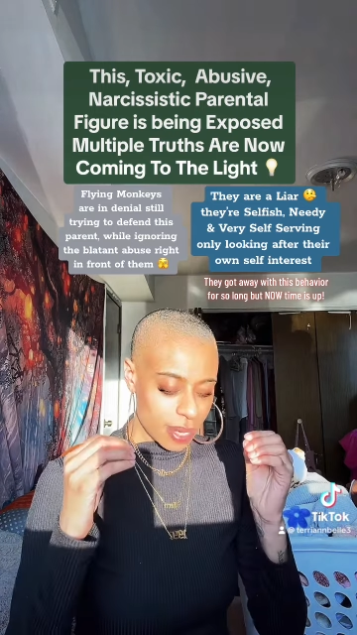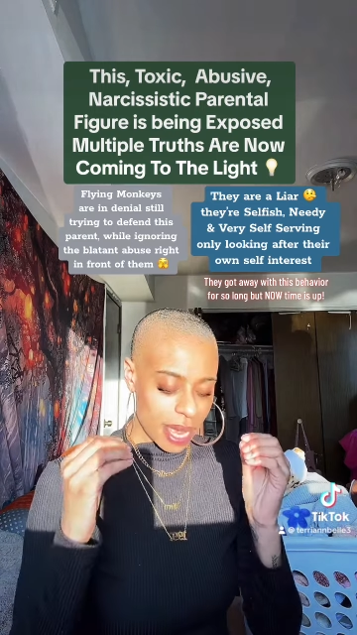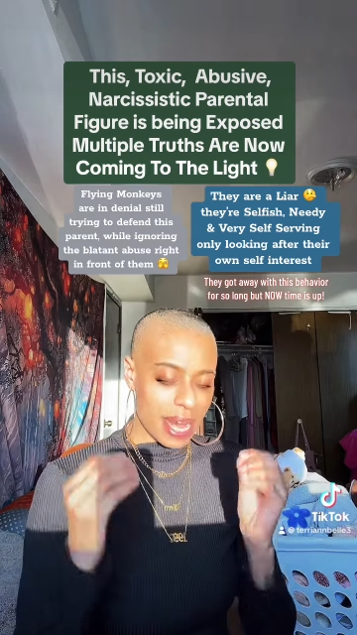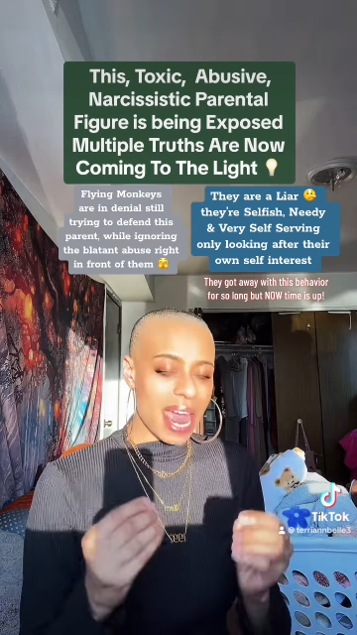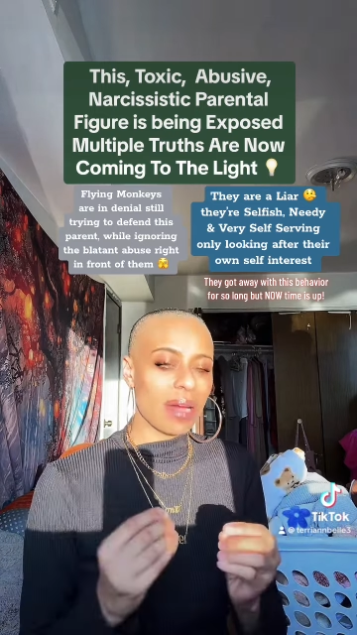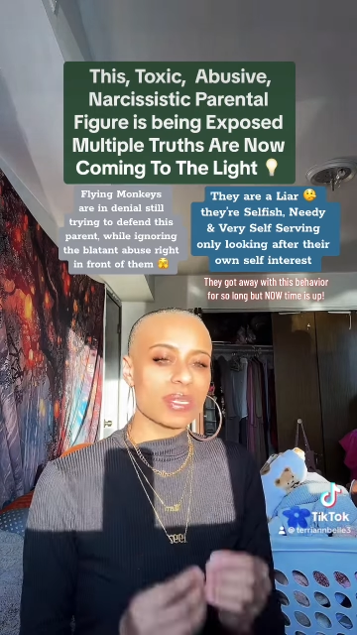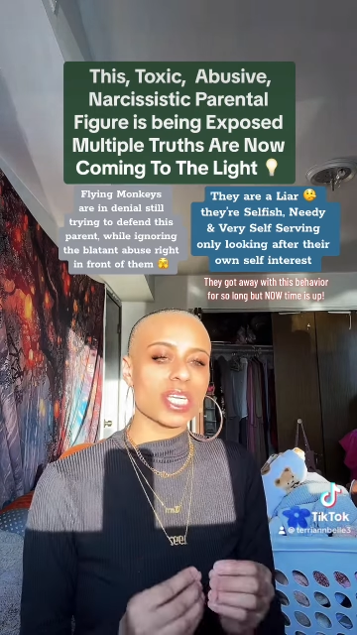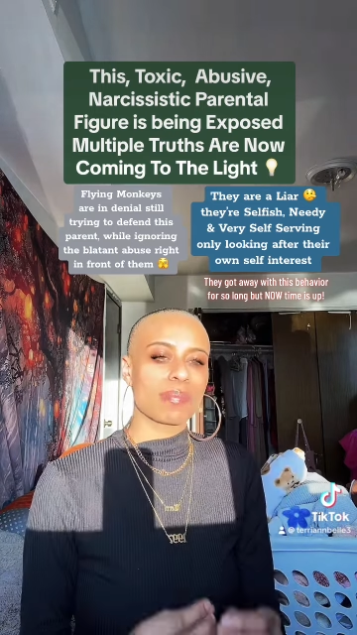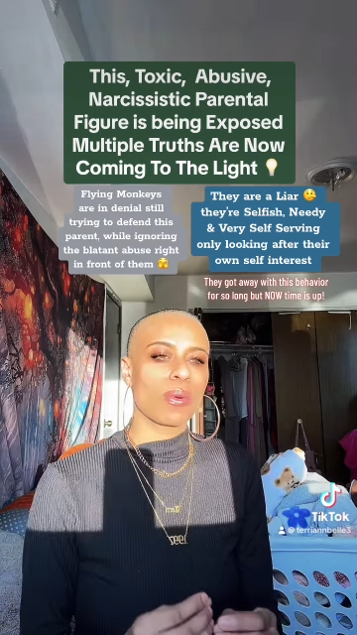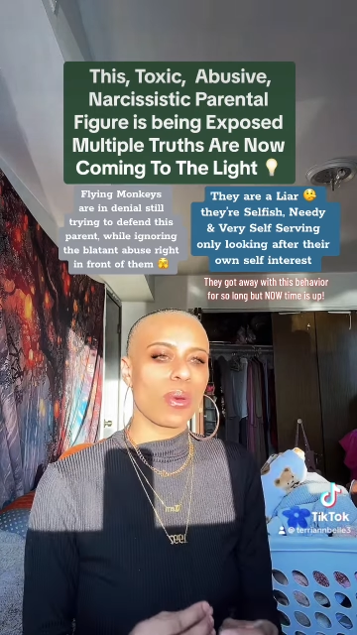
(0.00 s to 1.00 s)
And now it's at
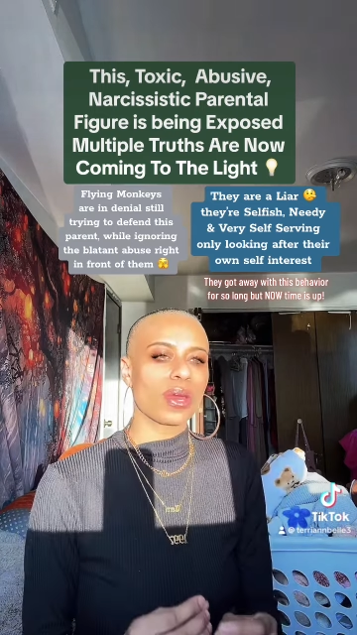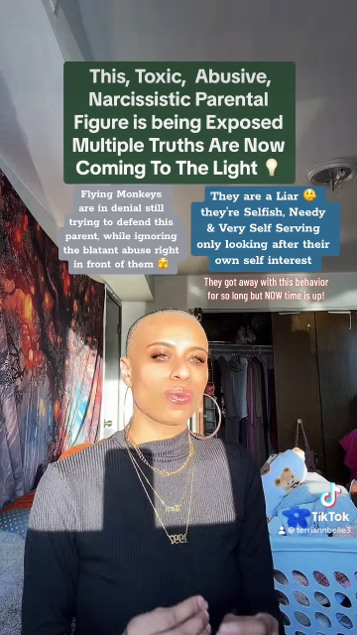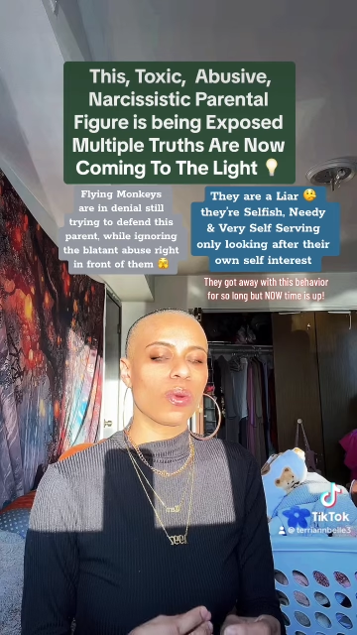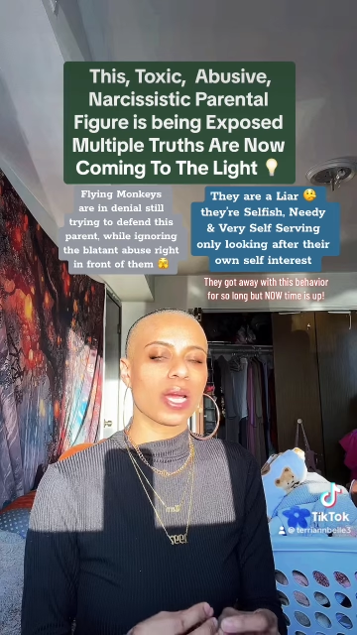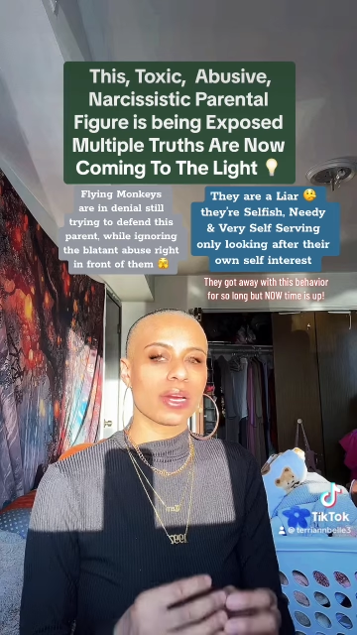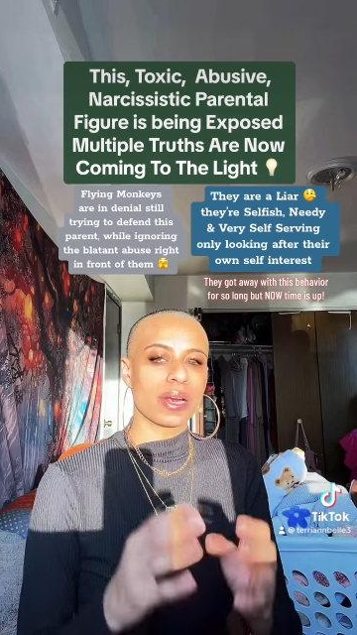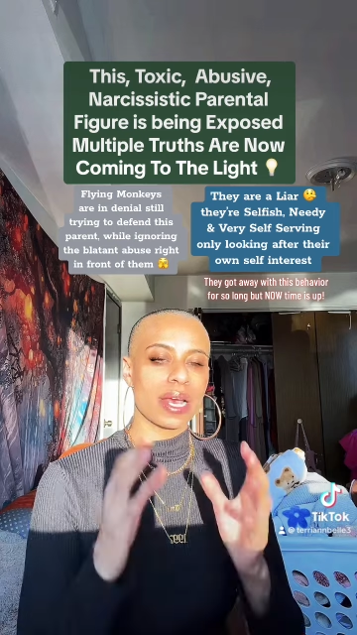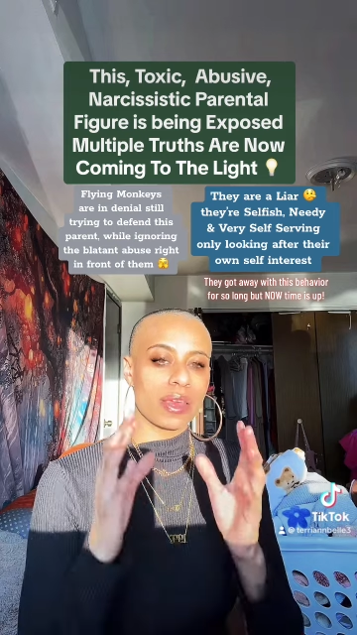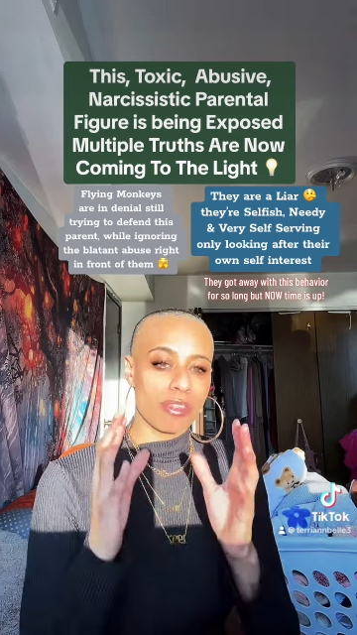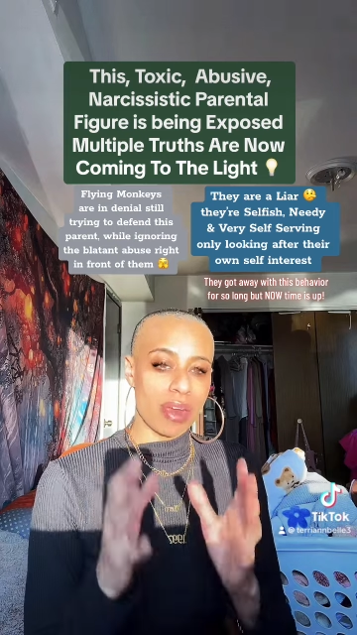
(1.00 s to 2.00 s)
a point where
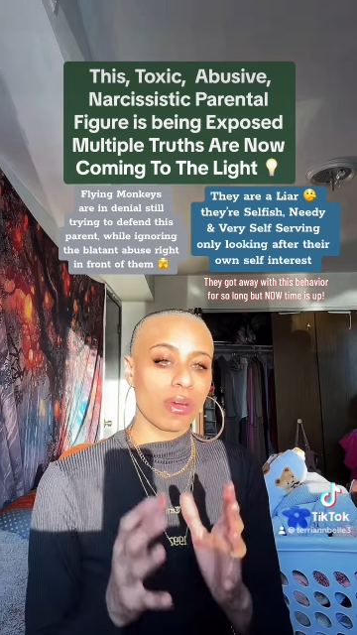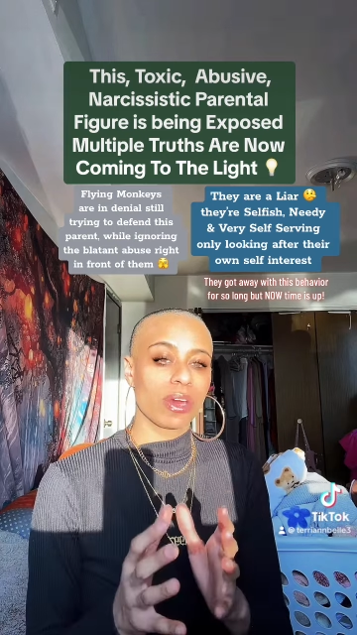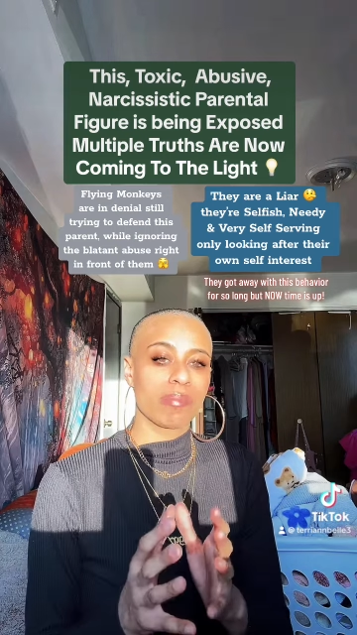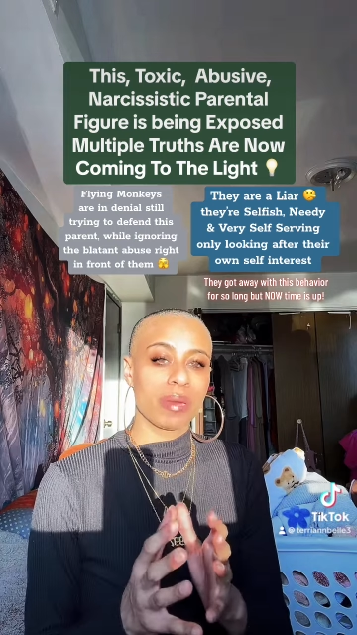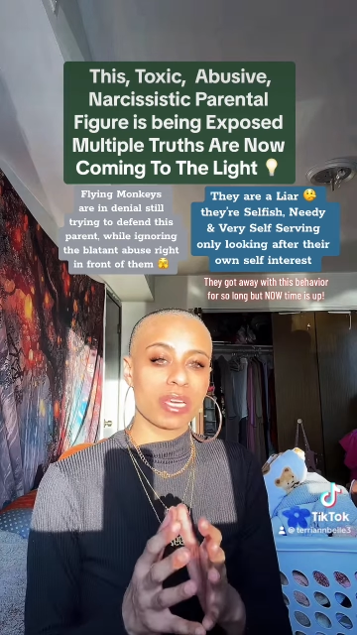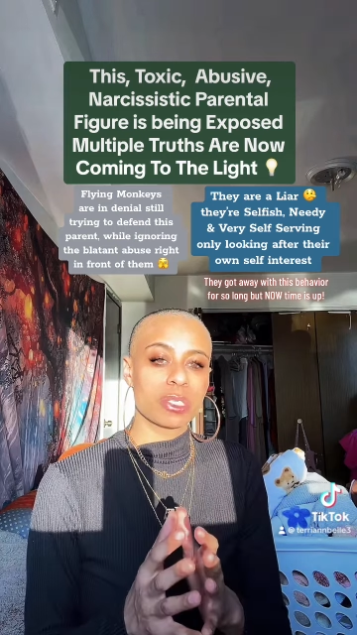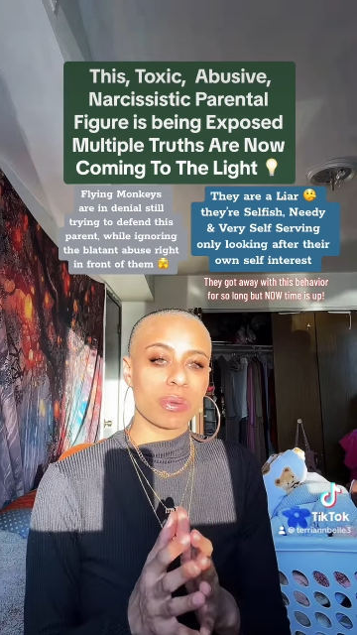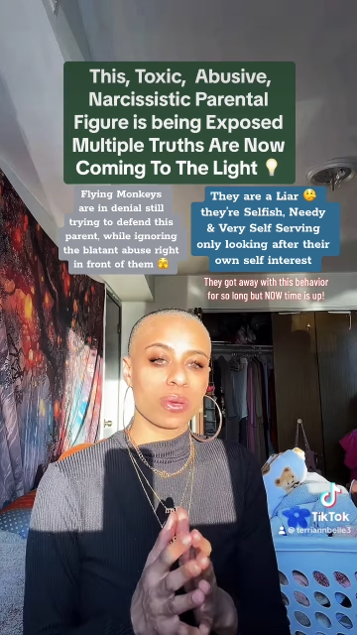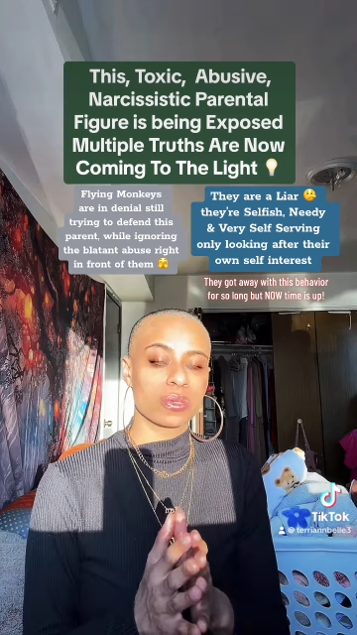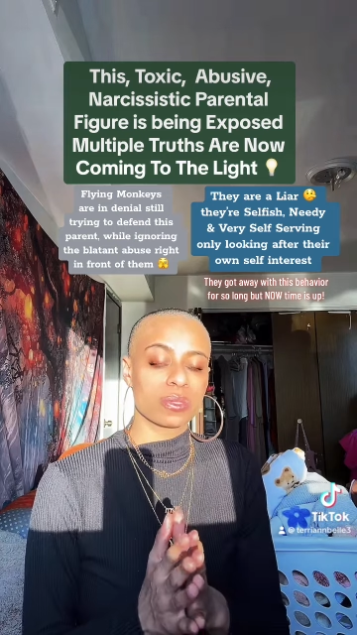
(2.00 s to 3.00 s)
they're going to be
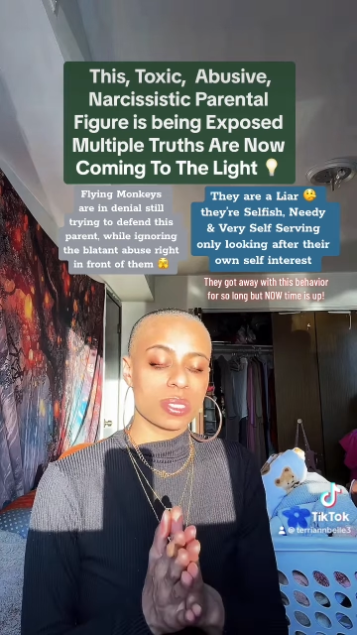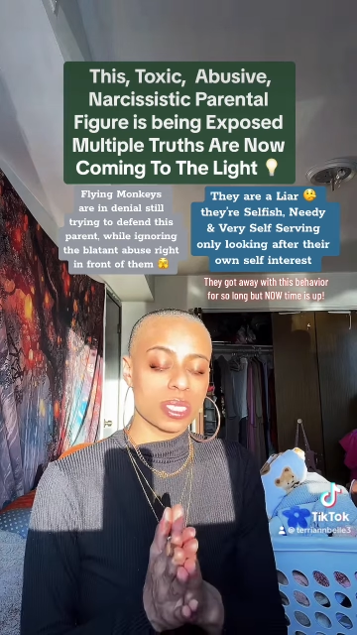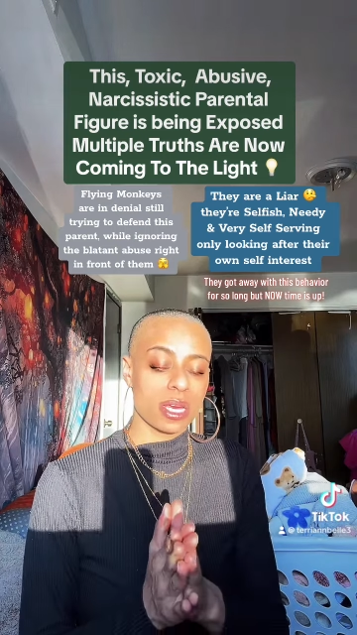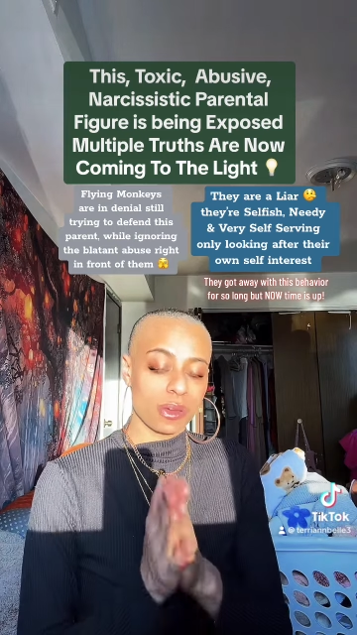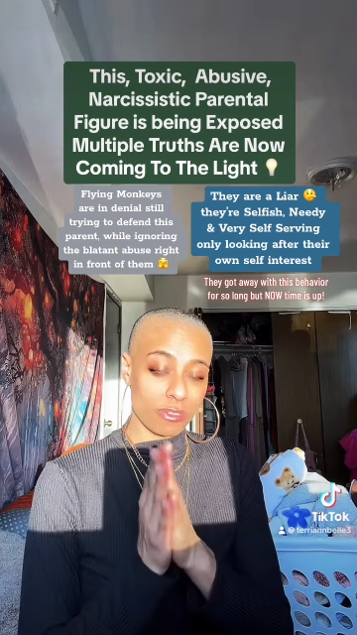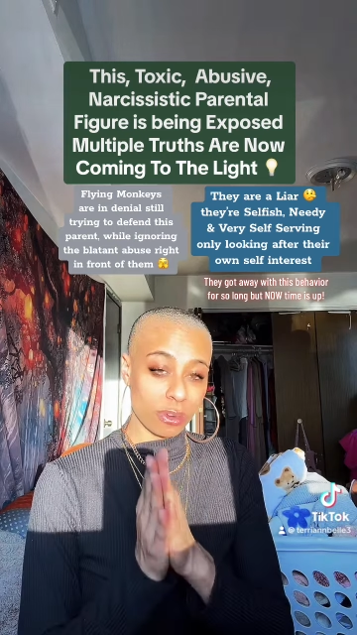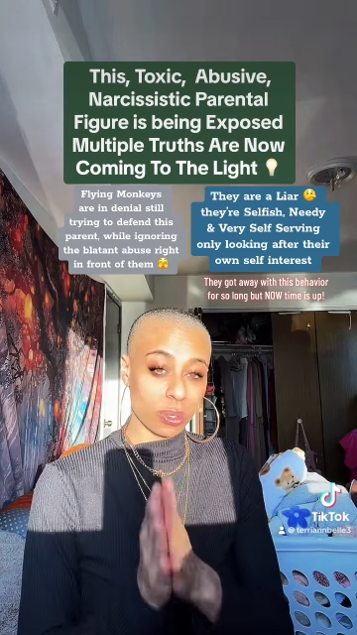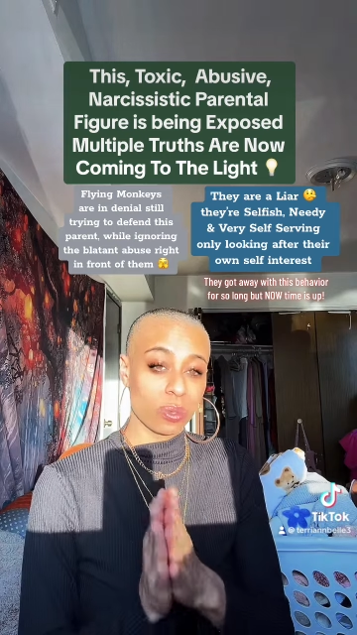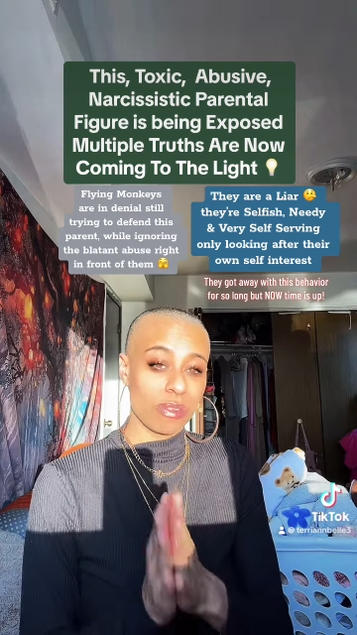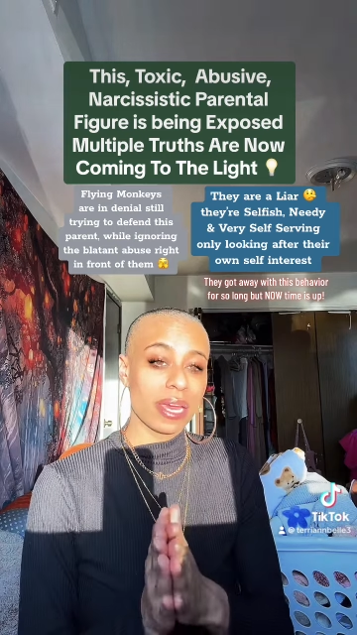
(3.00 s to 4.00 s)
exposed for
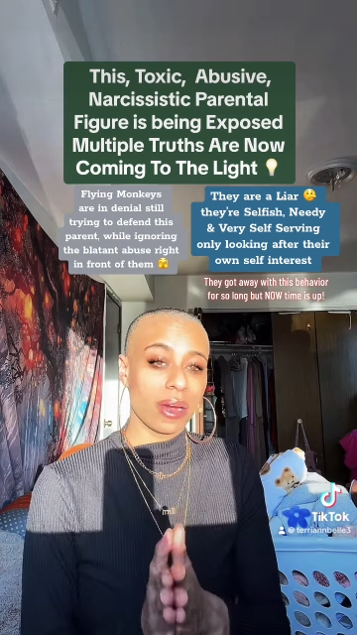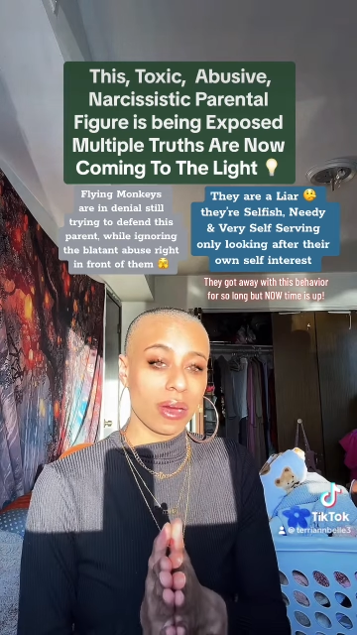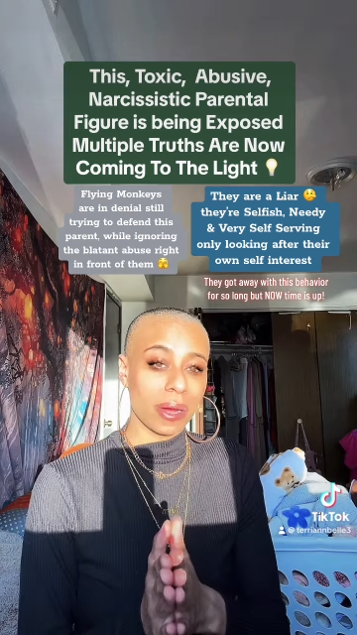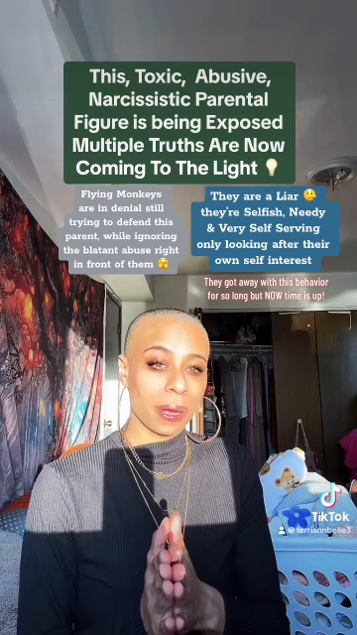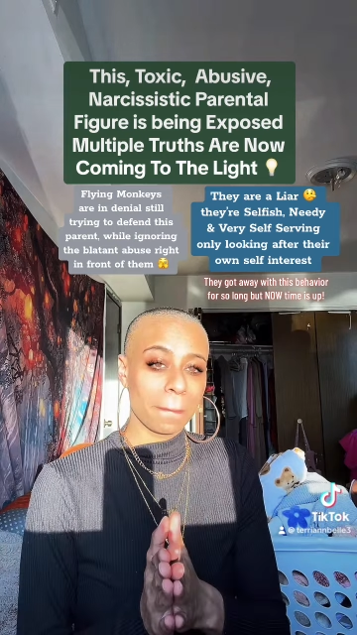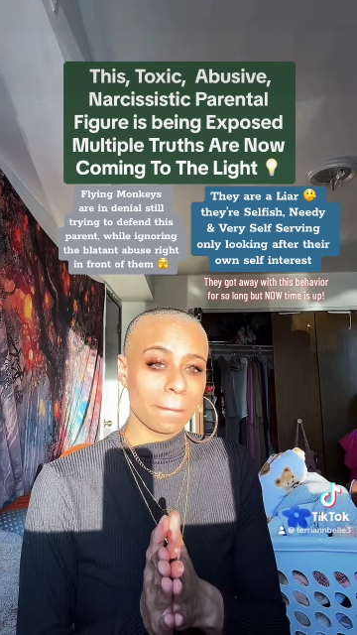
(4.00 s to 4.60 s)
who they are